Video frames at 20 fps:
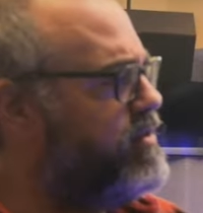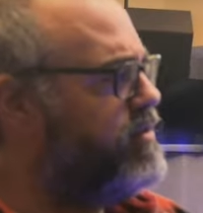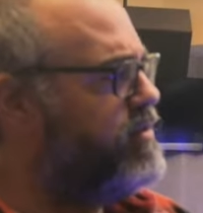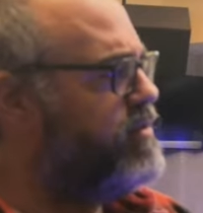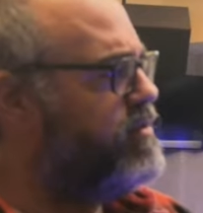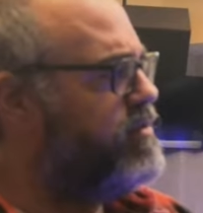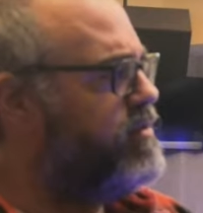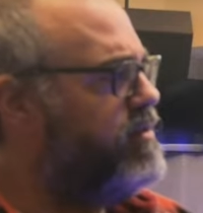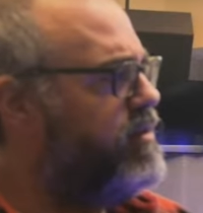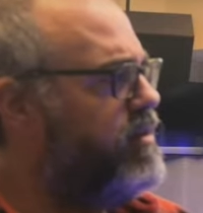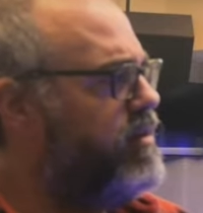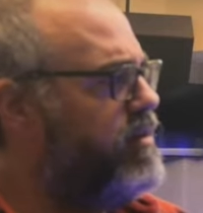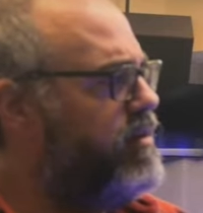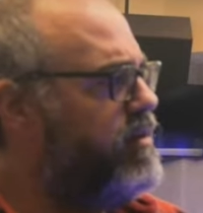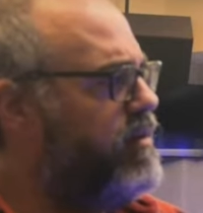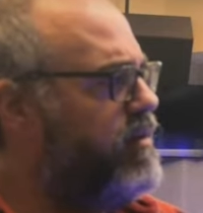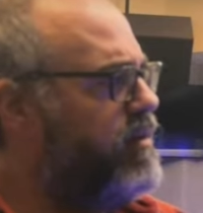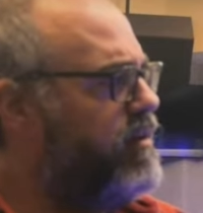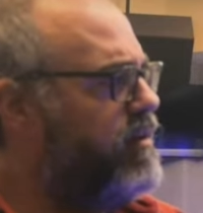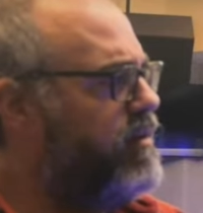this?
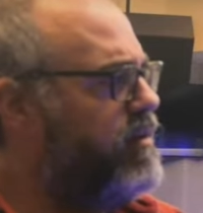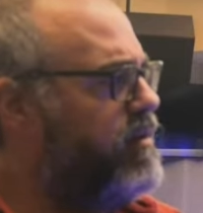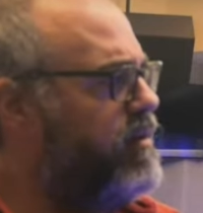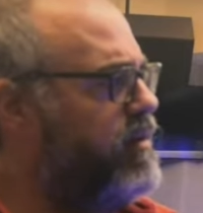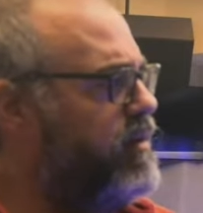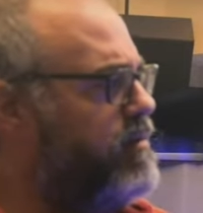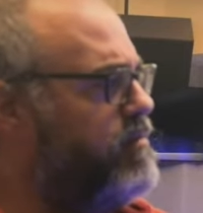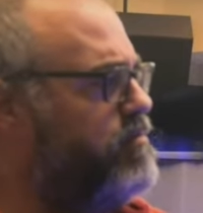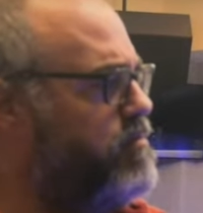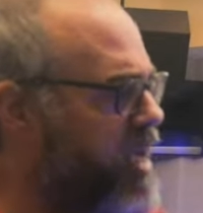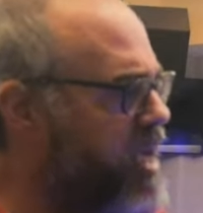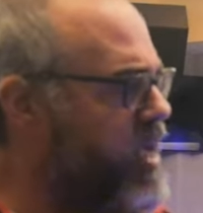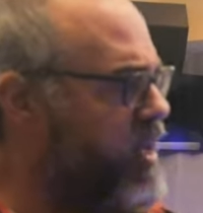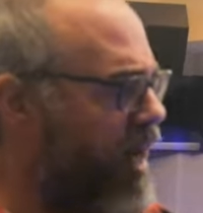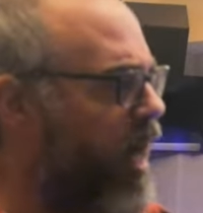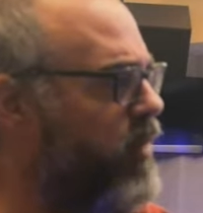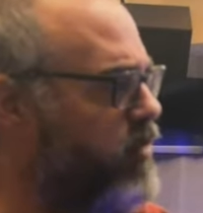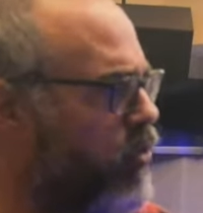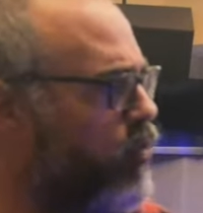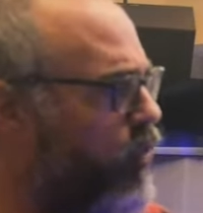
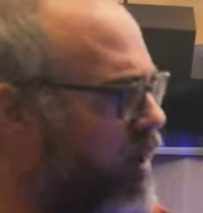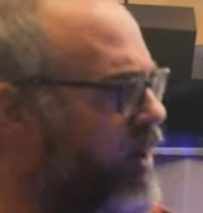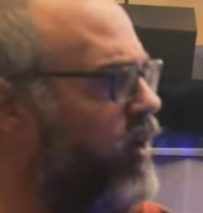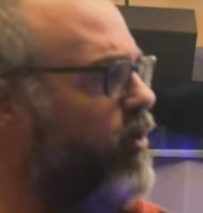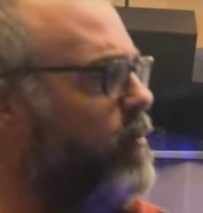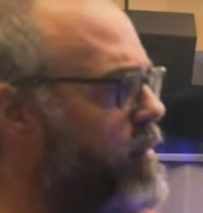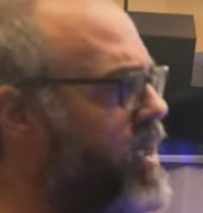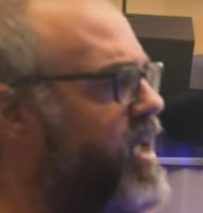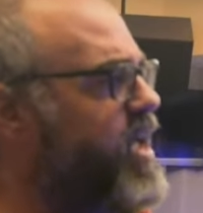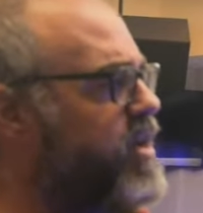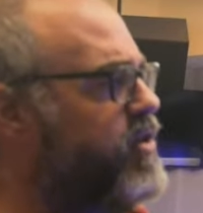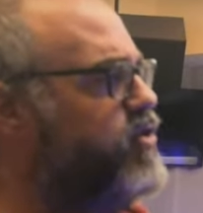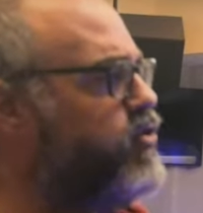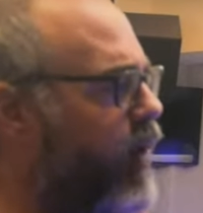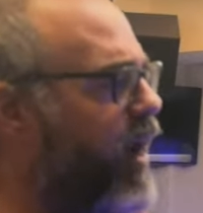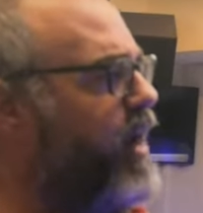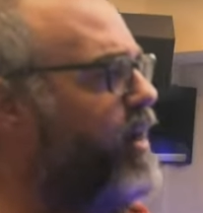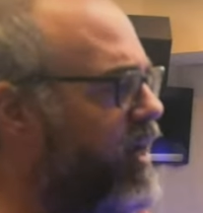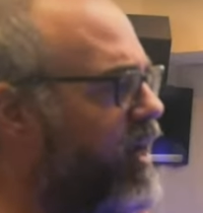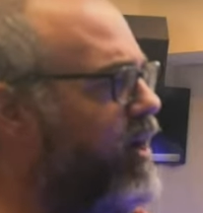Me, the real
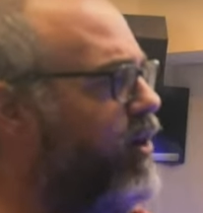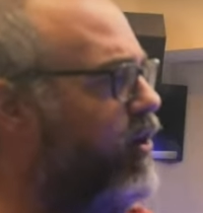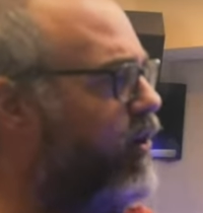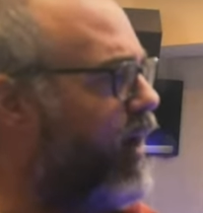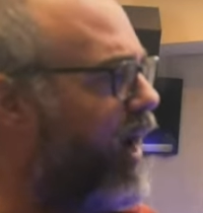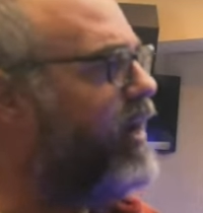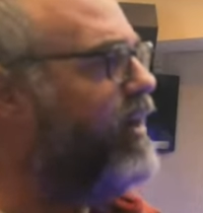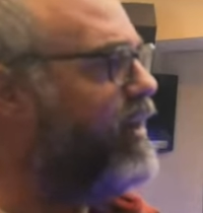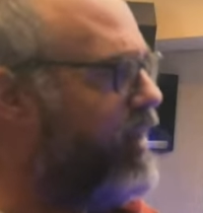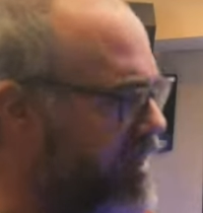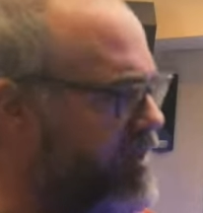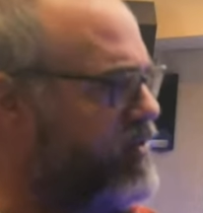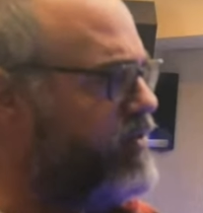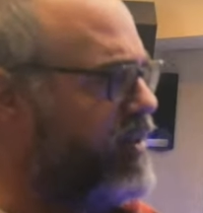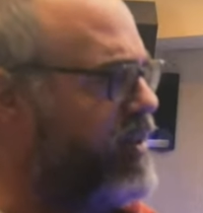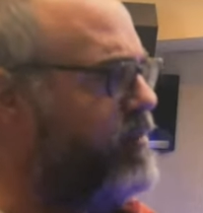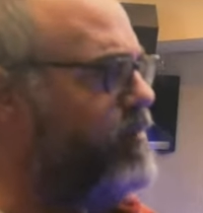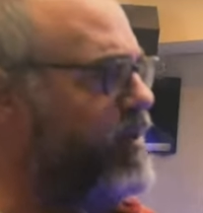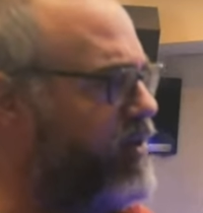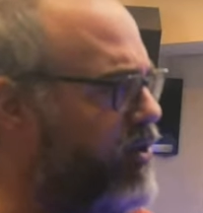me is right here. I could
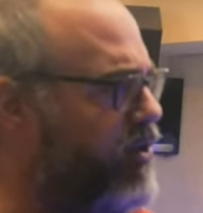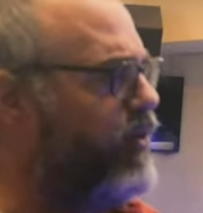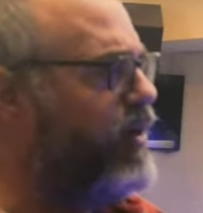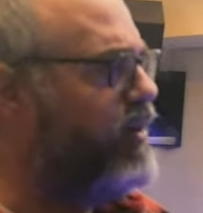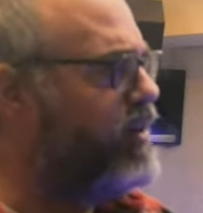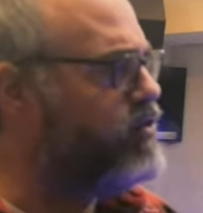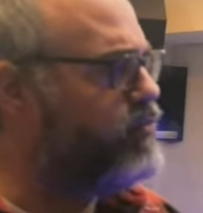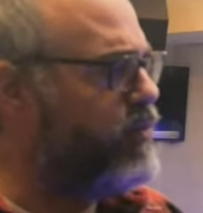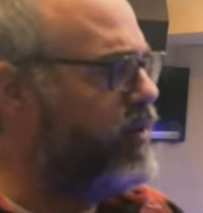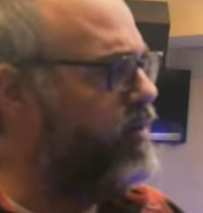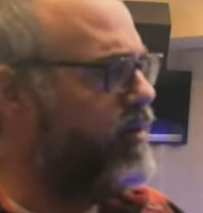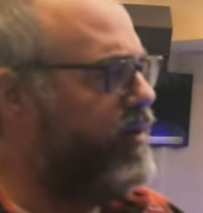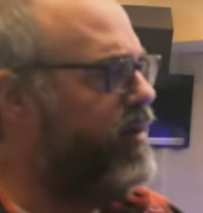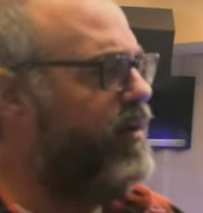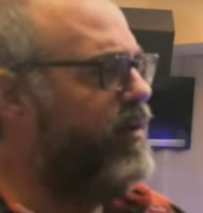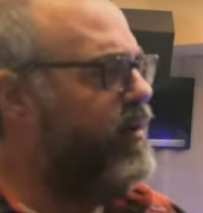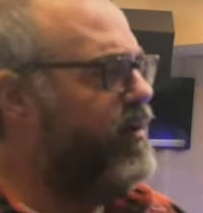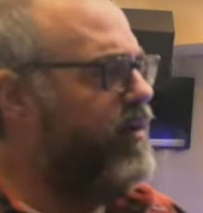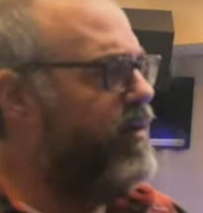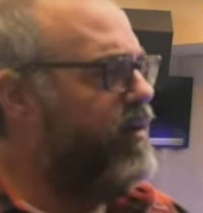easily be doing this.
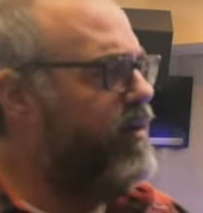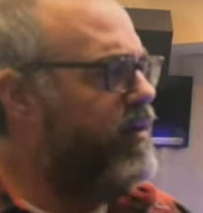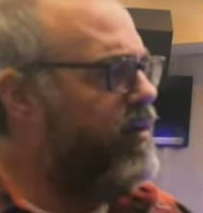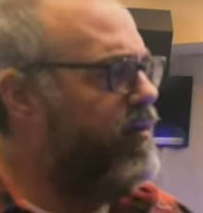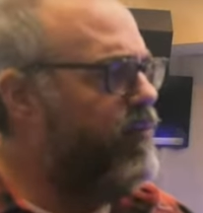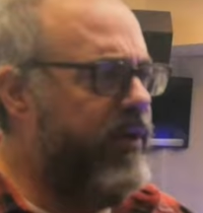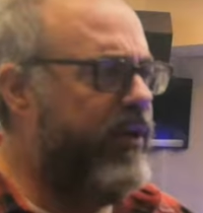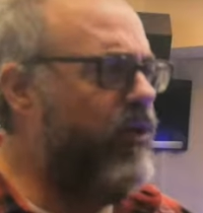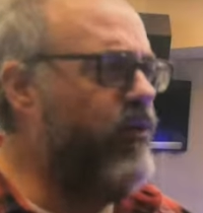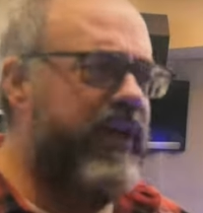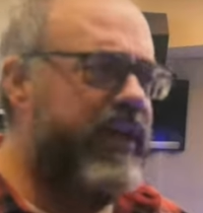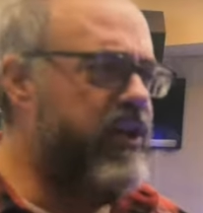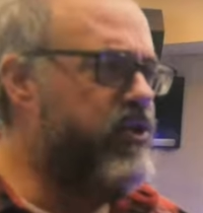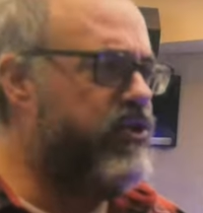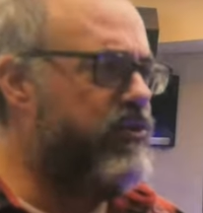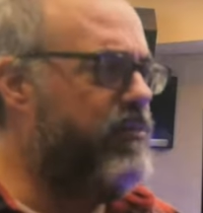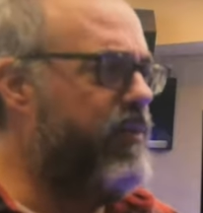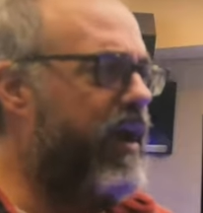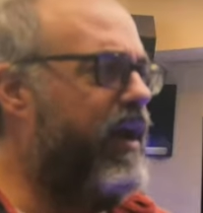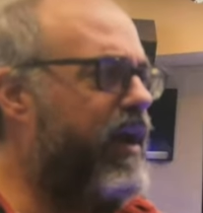We don't
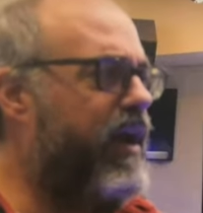need you,